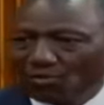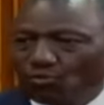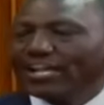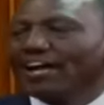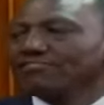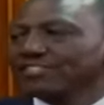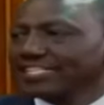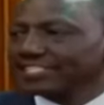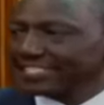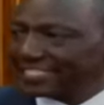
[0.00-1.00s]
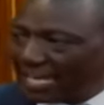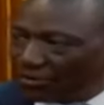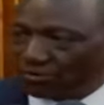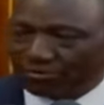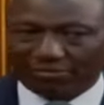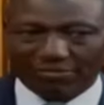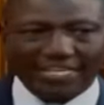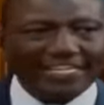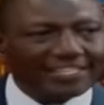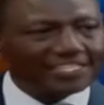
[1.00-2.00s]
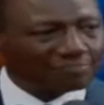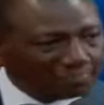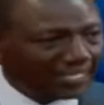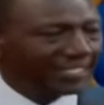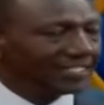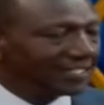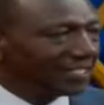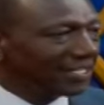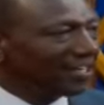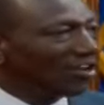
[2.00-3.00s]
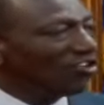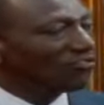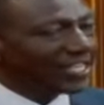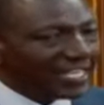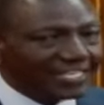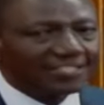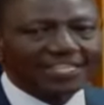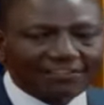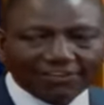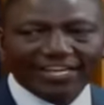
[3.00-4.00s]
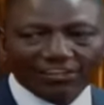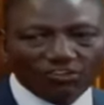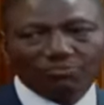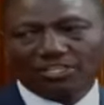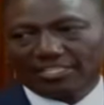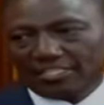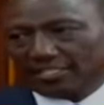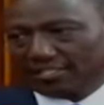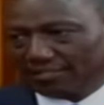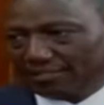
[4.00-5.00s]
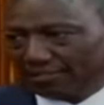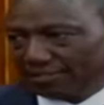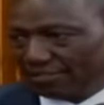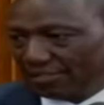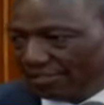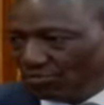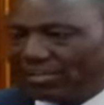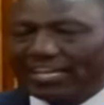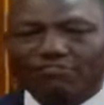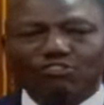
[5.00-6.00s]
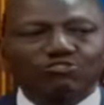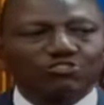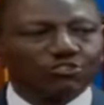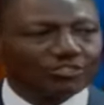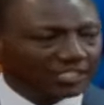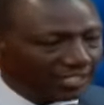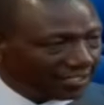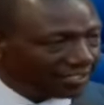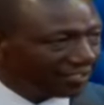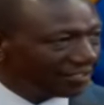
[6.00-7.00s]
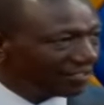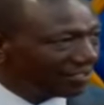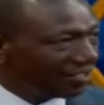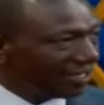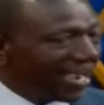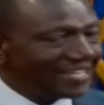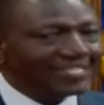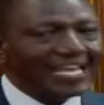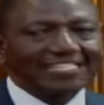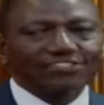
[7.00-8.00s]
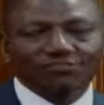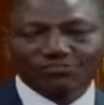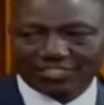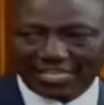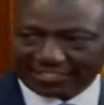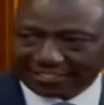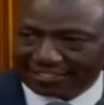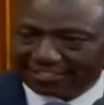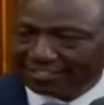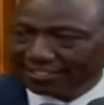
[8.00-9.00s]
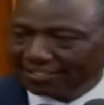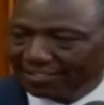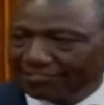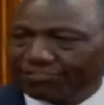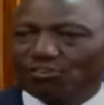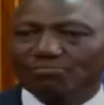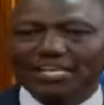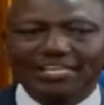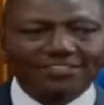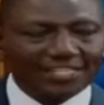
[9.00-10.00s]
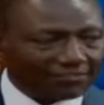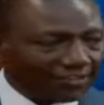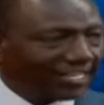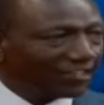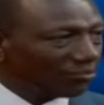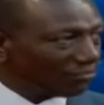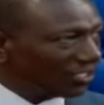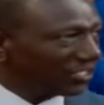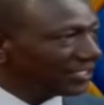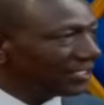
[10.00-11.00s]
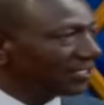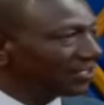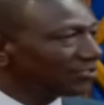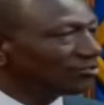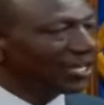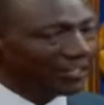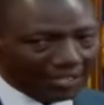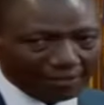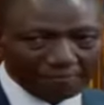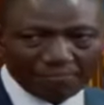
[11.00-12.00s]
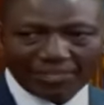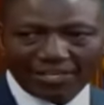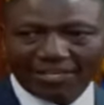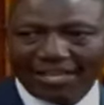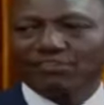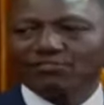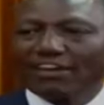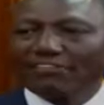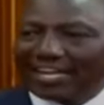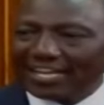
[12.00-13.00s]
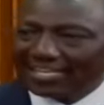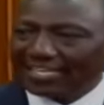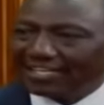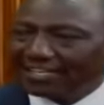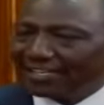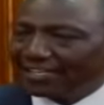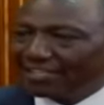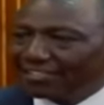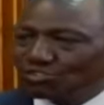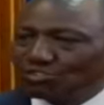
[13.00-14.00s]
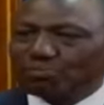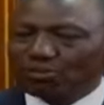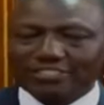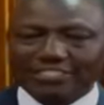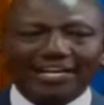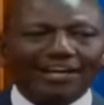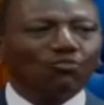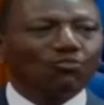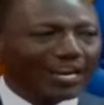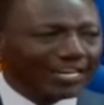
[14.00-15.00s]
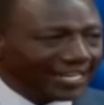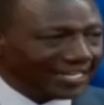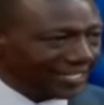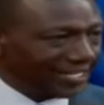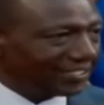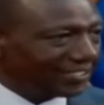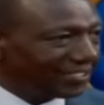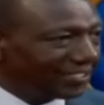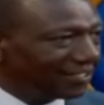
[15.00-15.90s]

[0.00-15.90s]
We have sat down in the spirit of the East African community. We have consulted as heads of state from the East African community together, and we have agreed to sponsor one candidate